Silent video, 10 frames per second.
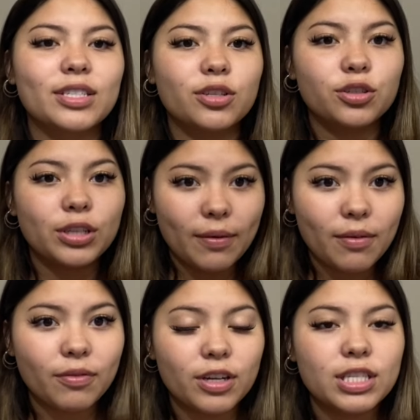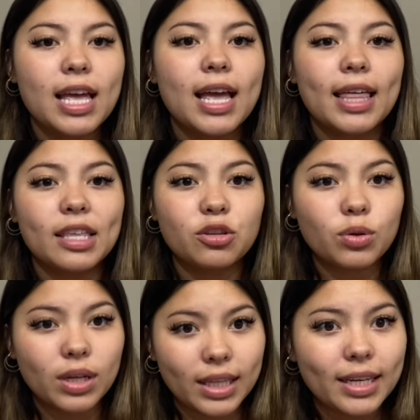So you shave it first and then you
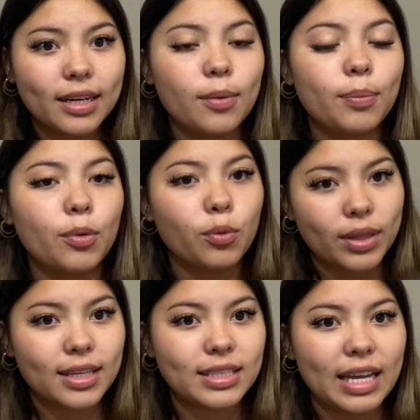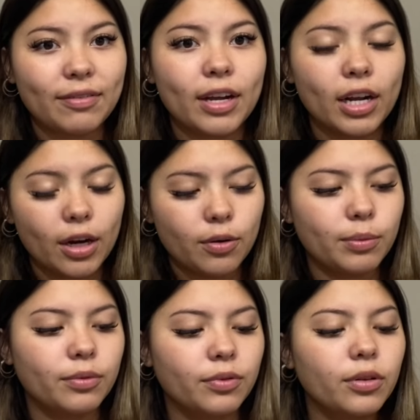clean it up with the sapphire hair
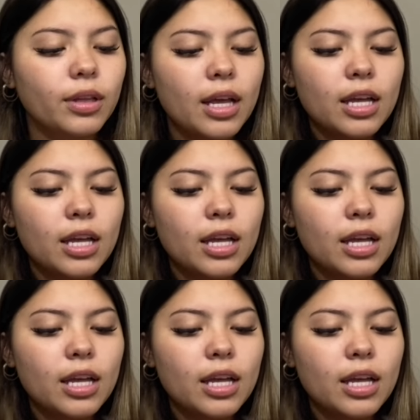removal.